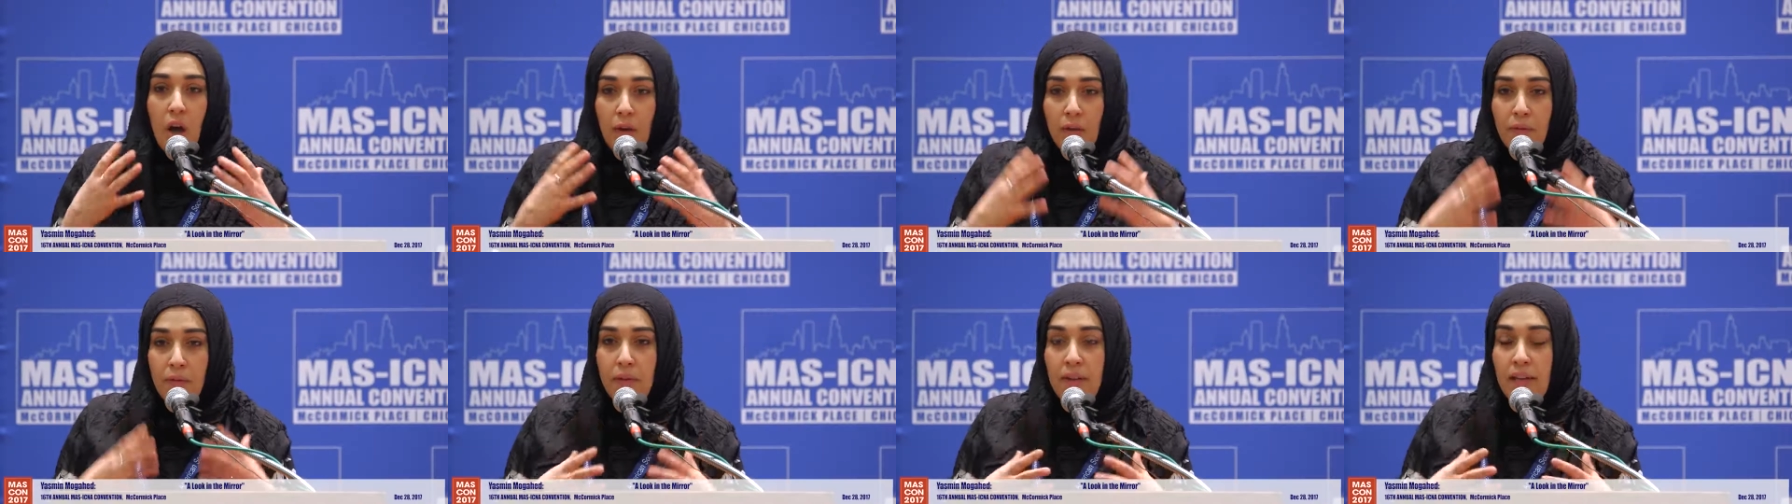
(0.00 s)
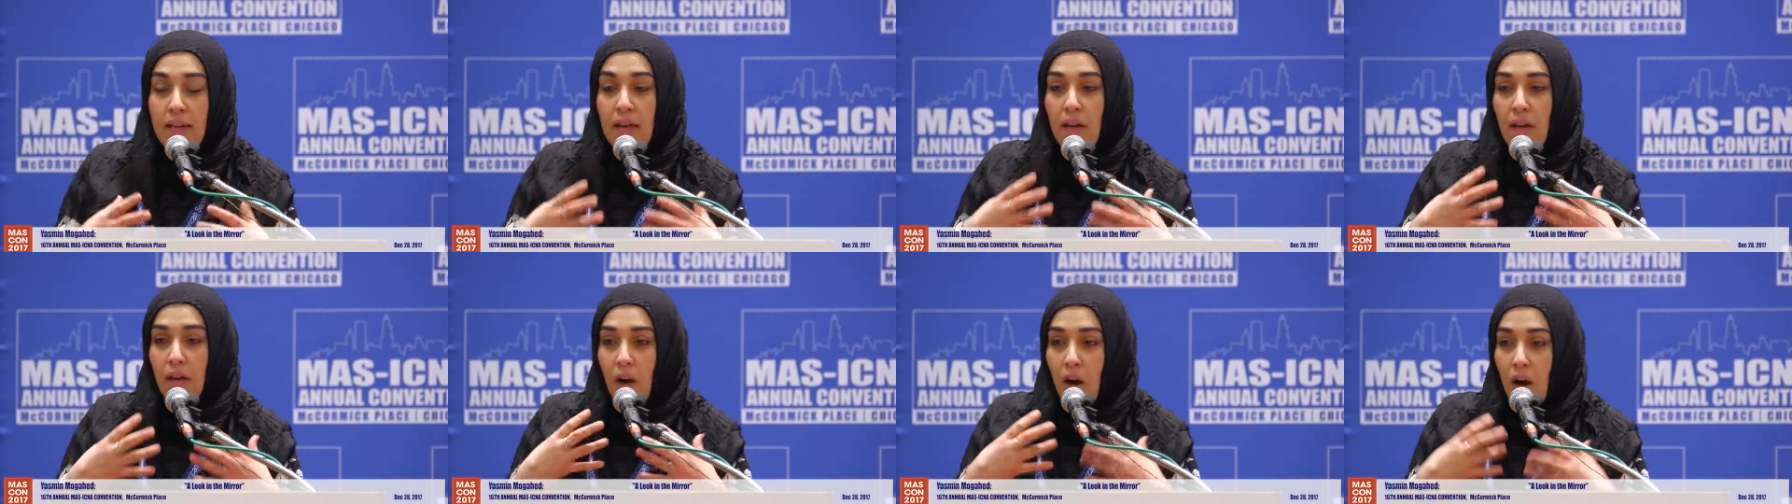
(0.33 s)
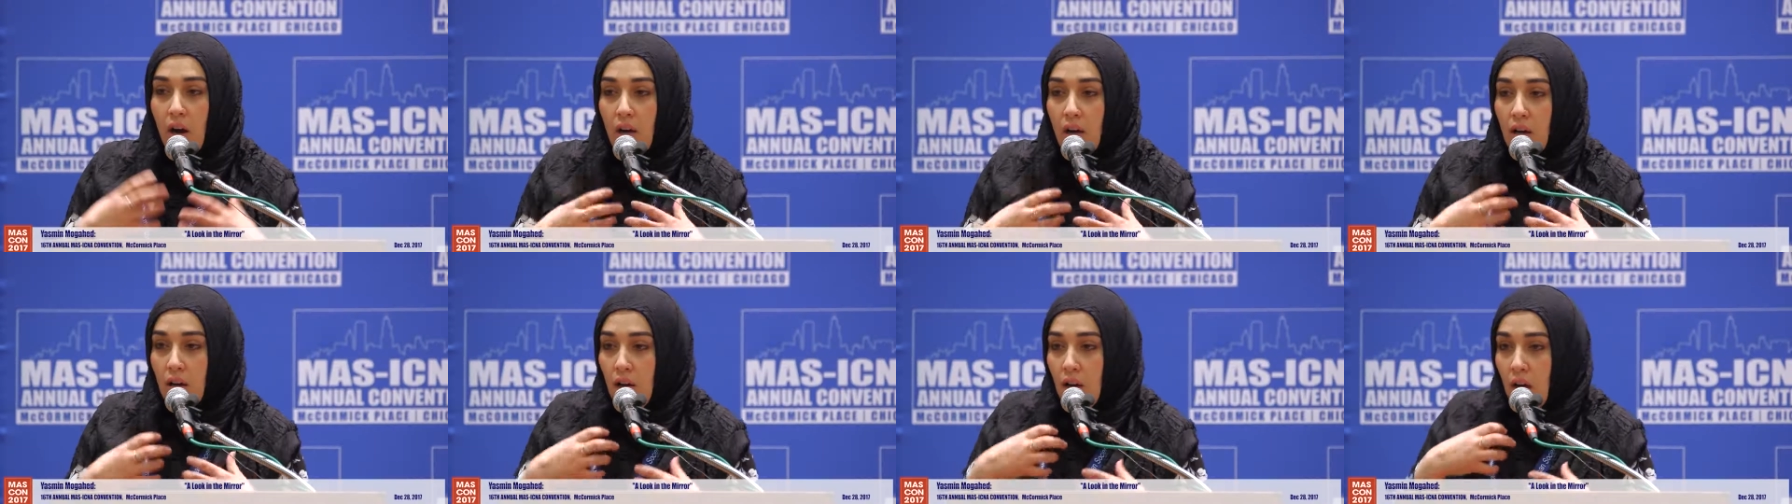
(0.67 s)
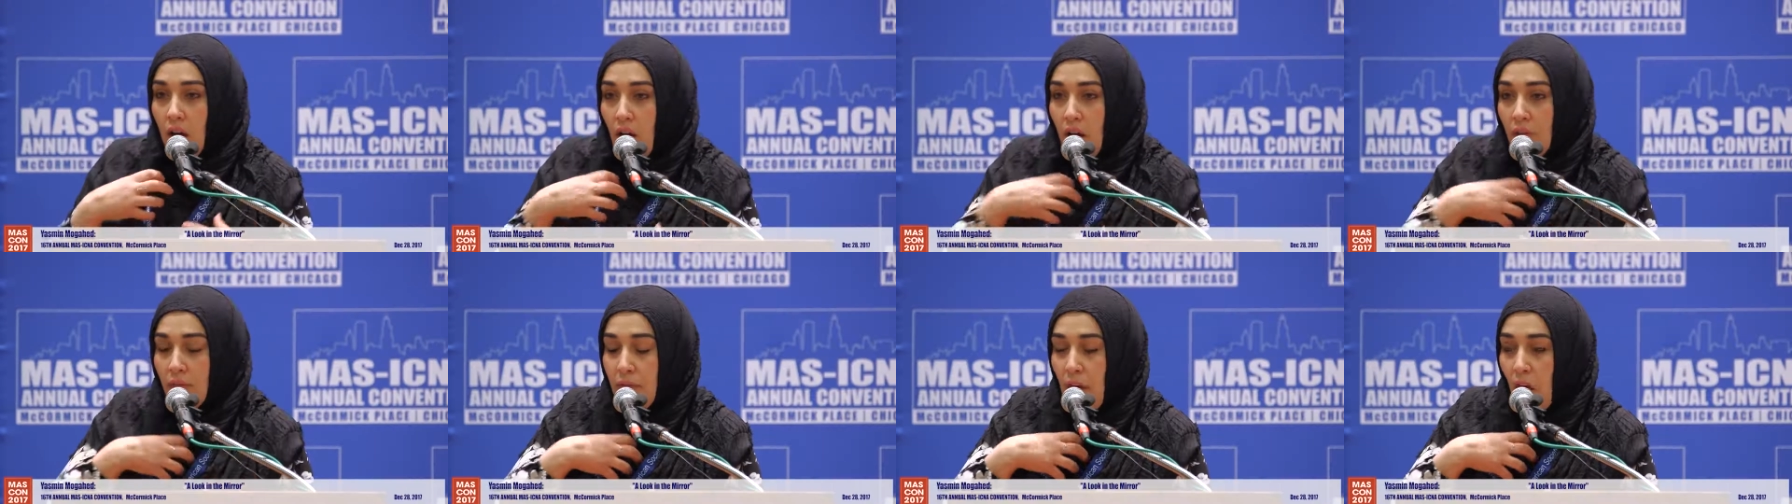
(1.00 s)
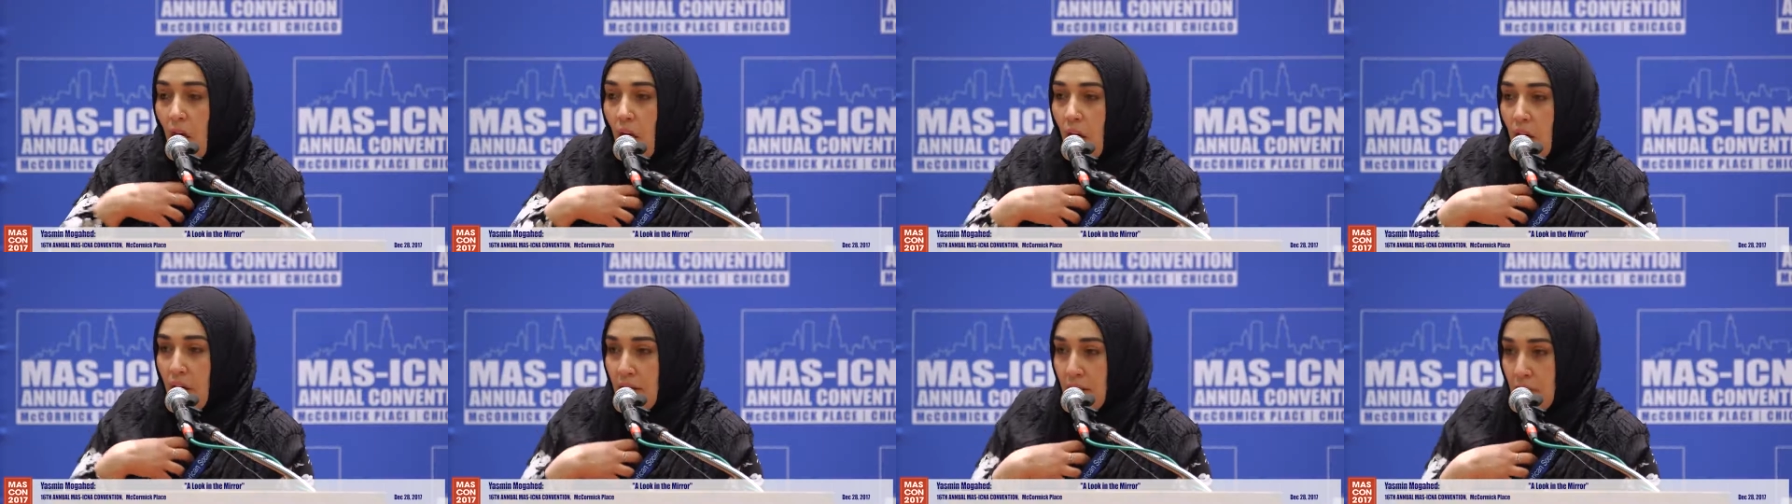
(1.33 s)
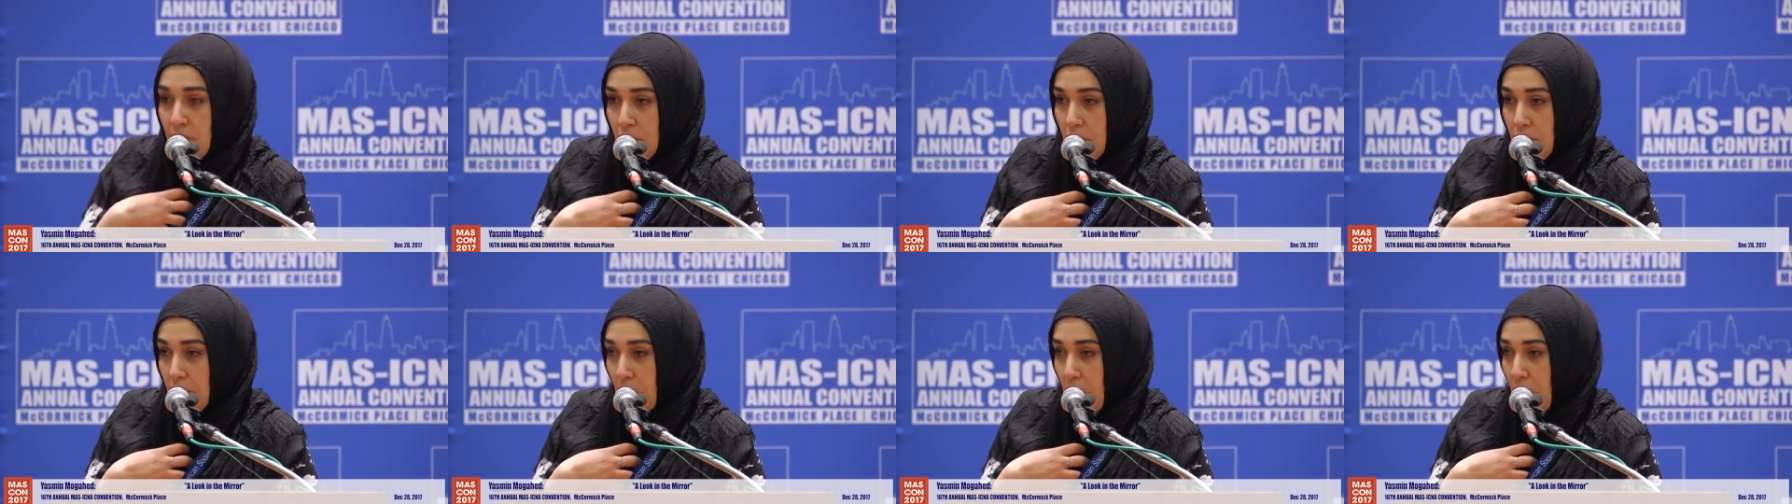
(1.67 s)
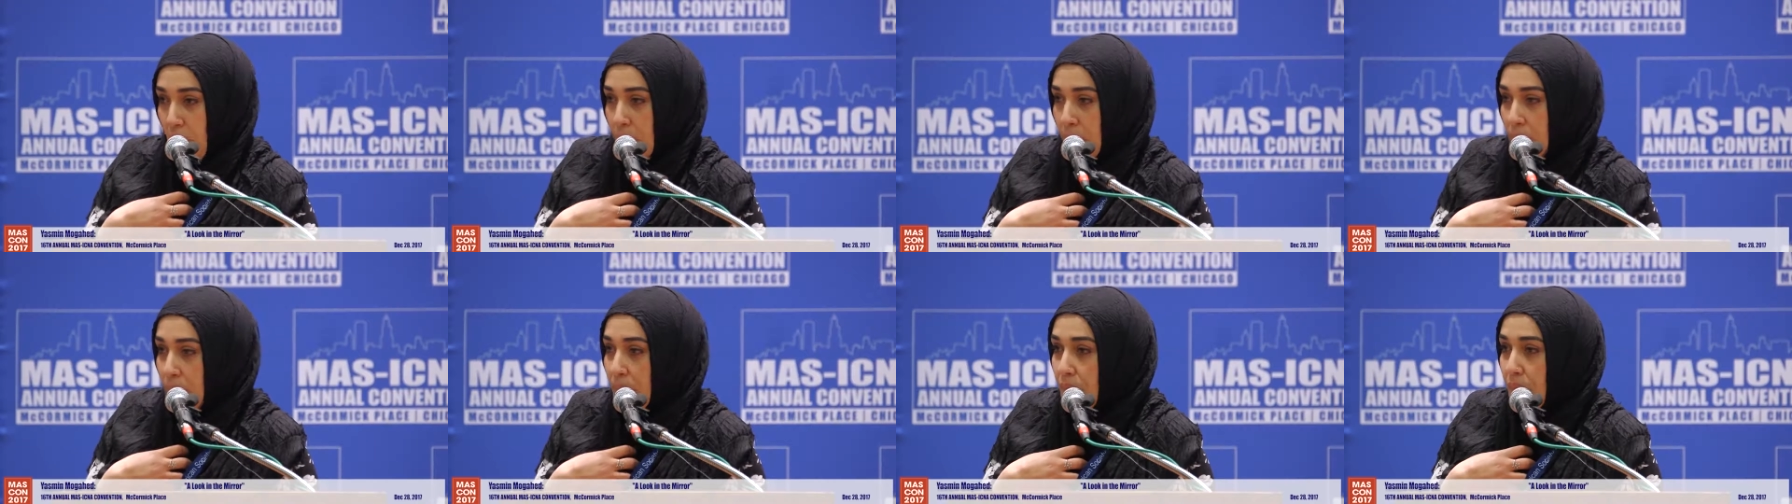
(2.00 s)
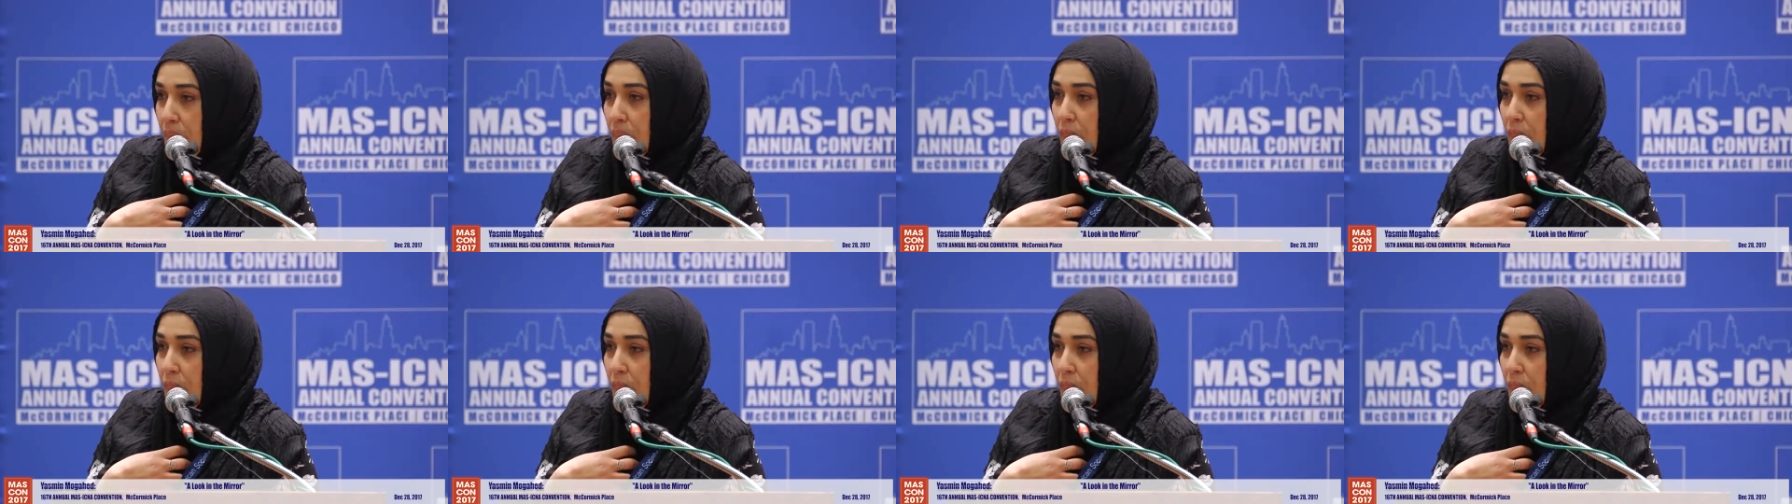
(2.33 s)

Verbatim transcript: of the, of the heart and soul.